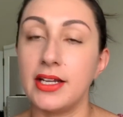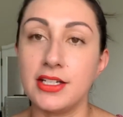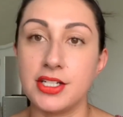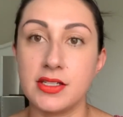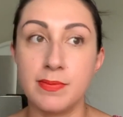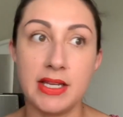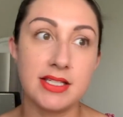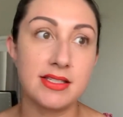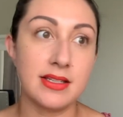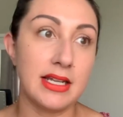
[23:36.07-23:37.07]
It just makes,
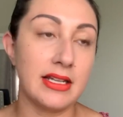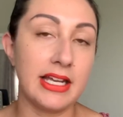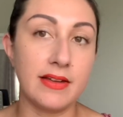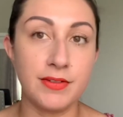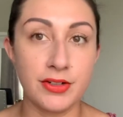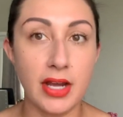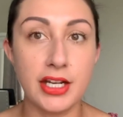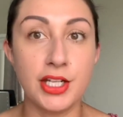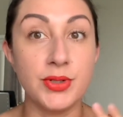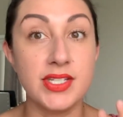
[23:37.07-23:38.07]
like, if you're not a
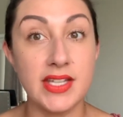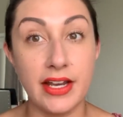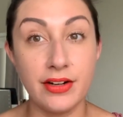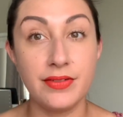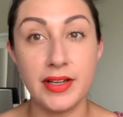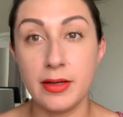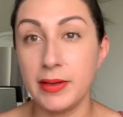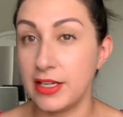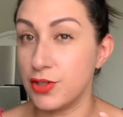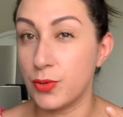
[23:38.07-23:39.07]
huge cider fan
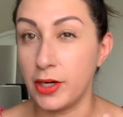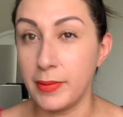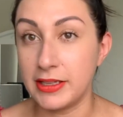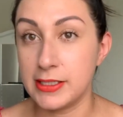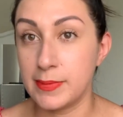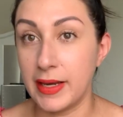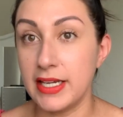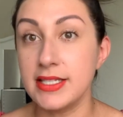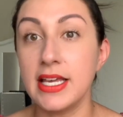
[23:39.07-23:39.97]
because you're worried about the spice,